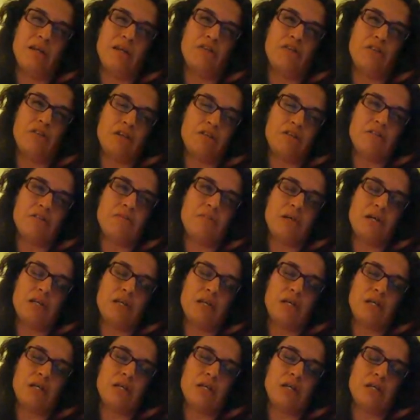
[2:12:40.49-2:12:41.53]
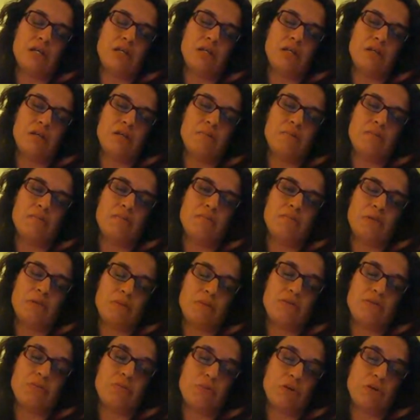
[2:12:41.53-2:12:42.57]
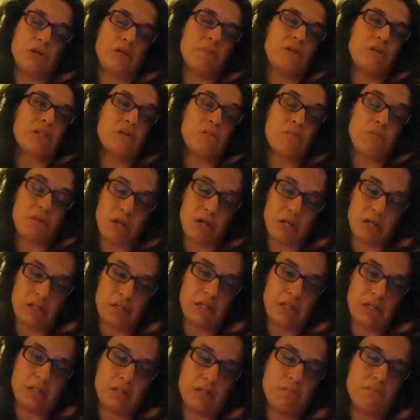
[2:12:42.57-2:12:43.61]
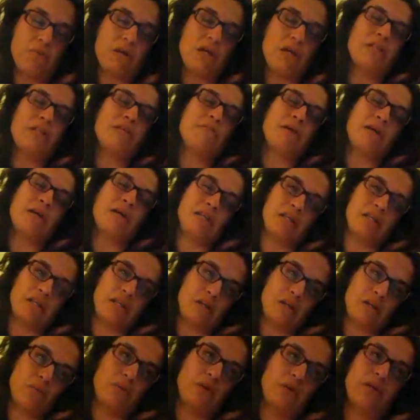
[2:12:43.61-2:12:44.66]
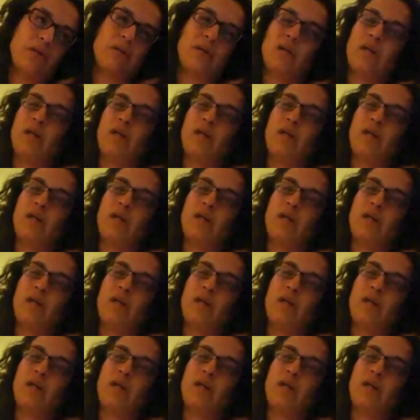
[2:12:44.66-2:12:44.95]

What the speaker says: Jason Manning, and people supporting him, like the Bradley Manning Network.